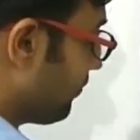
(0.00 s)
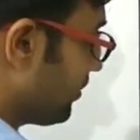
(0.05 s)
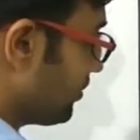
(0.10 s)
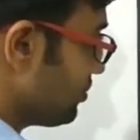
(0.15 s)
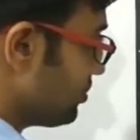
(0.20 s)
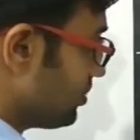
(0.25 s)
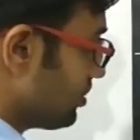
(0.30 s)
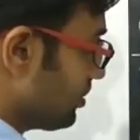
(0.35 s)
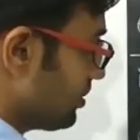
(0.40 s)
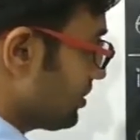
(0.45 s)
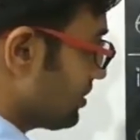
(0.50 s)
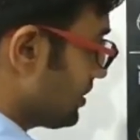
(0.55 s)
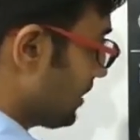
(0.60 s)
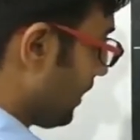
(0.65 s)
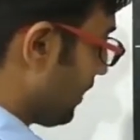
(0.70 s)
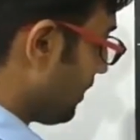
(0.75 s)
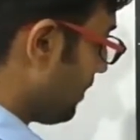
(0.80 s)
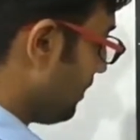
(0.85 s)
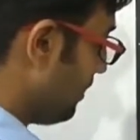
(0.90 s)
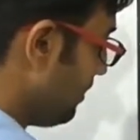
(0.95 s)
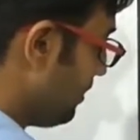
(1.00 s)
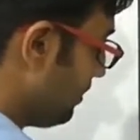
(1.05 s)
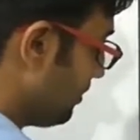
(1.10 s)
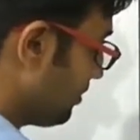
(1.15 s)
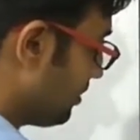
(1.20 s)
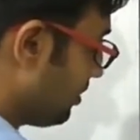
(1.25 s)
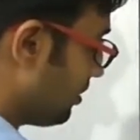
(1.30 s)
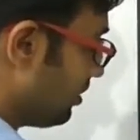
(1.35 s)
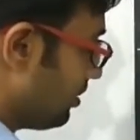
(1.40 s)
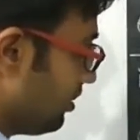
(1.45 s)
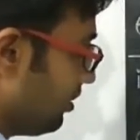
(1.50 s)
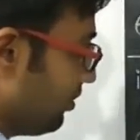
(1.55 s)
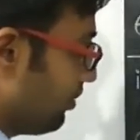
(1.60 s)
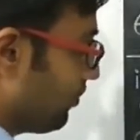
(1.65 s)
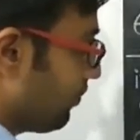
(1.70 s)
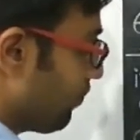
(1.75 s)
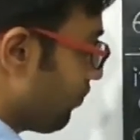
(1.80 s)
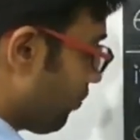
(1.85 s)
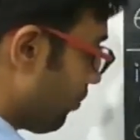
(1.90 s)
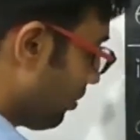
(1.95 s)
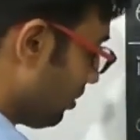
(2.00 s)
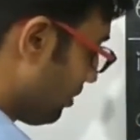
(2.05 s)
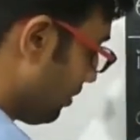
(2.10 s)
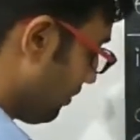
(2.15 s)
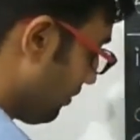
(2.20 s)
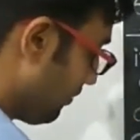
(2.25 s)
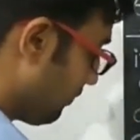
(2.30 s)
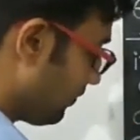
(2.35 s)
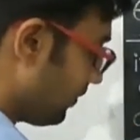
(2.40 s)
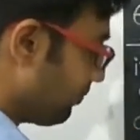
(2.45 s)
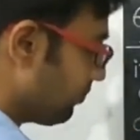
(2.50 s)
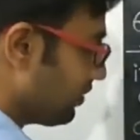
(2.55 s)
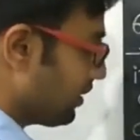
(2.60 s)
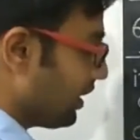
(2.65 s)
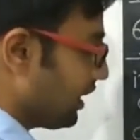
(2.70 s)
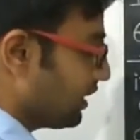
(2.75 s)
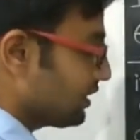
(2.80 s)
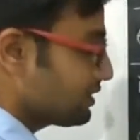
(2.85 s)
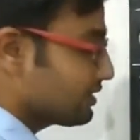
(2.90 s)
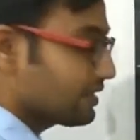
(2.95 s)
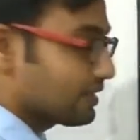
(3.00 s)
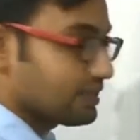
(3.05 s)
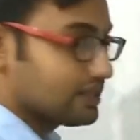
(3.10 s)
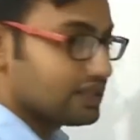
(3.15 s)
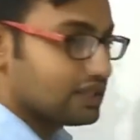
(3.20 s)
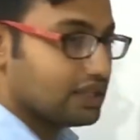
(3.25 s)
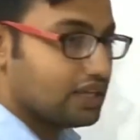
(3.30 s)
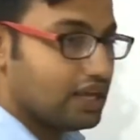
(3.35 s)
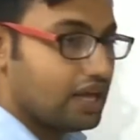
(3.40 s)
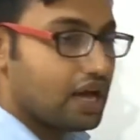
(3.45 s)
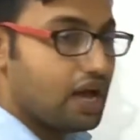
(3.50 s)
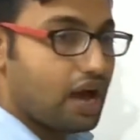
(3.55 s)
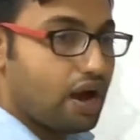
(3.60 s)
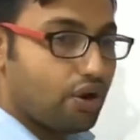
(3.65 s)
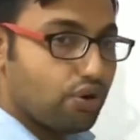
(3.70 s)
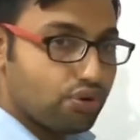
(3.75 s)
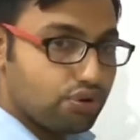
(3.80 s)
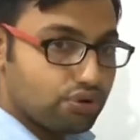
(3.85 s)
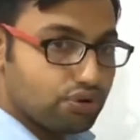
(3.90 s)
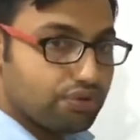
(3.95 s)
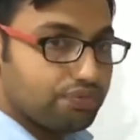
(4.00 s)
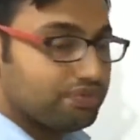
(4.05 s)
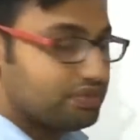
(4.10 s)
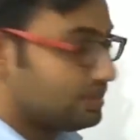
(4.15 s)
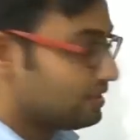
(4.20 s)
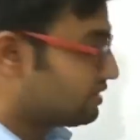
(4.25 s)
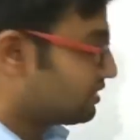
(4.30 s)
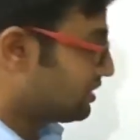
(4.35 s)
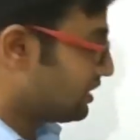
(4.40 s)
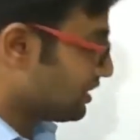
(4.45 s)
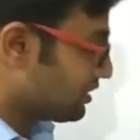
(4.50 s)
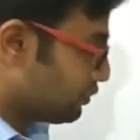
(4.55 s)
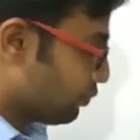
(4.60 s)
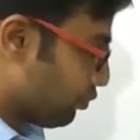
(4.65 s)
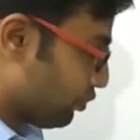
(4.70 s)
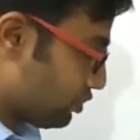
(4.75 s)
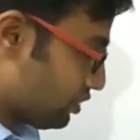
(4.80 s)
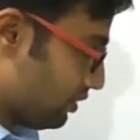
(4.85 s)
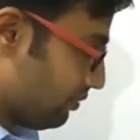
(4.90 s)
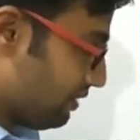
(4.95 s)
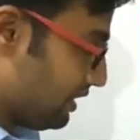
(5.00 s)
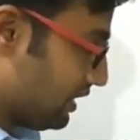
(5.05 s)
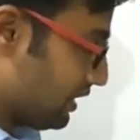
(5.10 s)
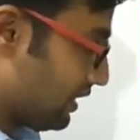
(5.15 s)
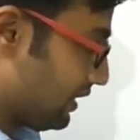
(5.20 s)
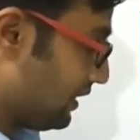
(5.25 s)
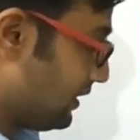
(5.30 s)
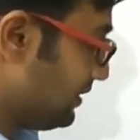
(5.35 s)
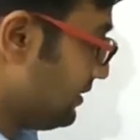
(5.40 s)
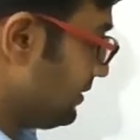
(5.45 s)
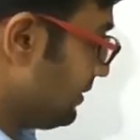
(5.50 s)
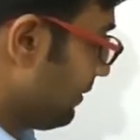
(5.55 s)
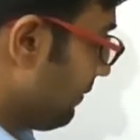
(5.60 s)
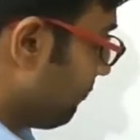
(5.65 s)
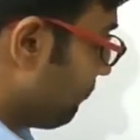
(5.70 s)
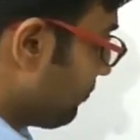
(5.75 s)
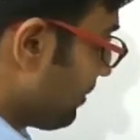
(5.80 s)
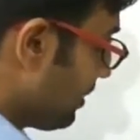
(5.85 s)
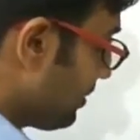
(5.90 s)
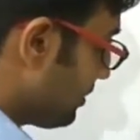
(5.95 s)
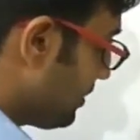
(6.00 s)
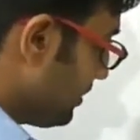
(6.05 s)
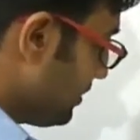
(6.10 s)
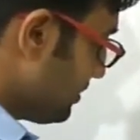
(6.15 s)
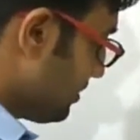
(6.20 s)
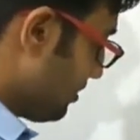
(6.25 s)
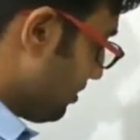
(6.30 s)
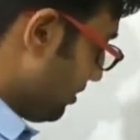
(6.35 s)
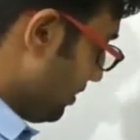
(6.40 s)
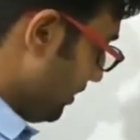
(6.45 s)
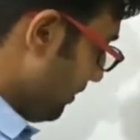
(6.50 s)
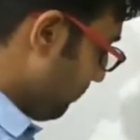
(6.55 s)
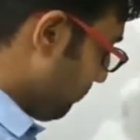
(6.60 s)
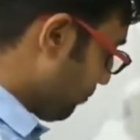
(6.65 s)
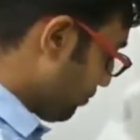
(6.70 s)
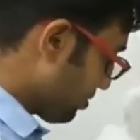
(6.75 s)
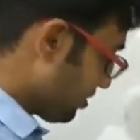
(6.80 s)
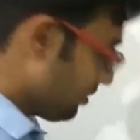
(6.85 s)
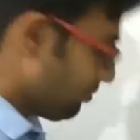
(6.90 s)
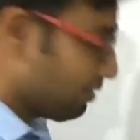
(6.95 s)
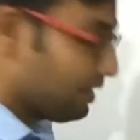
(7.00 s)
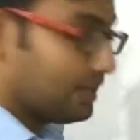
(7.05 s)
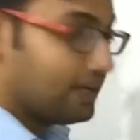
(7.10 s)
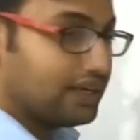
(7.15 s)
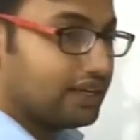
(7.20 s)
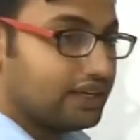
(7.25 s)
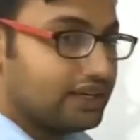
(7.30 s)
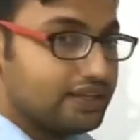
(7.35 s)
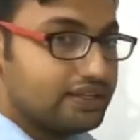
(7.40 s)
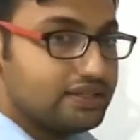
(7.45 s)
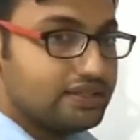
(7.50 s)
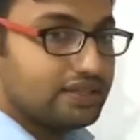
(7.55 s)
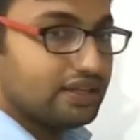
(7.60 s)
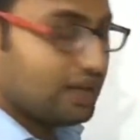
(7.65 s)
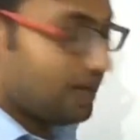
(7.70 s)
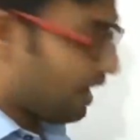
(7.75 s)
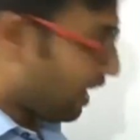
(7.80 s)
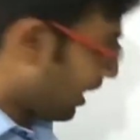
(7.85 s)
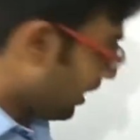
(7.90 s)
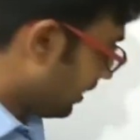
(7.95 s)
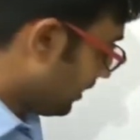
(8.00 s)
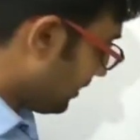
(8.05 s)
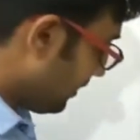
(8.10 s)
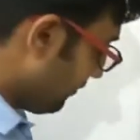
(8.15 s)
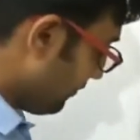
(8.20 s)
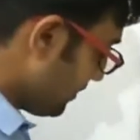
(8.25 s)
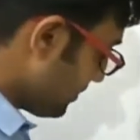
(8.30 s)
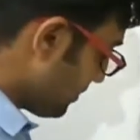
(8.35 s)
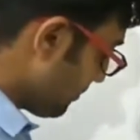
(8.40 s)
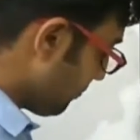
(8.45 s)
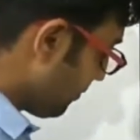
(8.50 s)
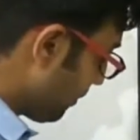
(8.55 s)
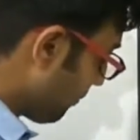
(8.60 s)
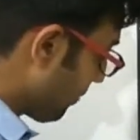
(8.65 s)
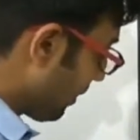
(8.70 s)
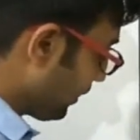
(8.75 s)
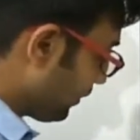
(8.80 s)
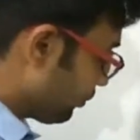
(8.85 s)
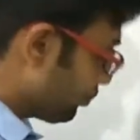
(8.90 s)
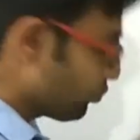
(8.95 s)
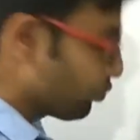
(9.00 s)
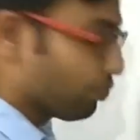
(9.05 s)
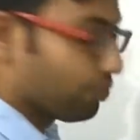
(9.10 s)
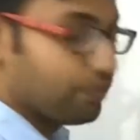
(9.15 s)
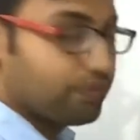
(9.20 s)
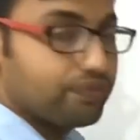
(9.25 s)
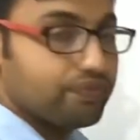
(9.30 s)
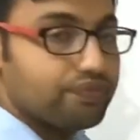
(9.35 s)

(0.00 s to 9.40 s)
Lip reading: first, second, third, fourth, fifth and sixth, out of these 6 possibilities, these 3 possibilities are divisible by 2.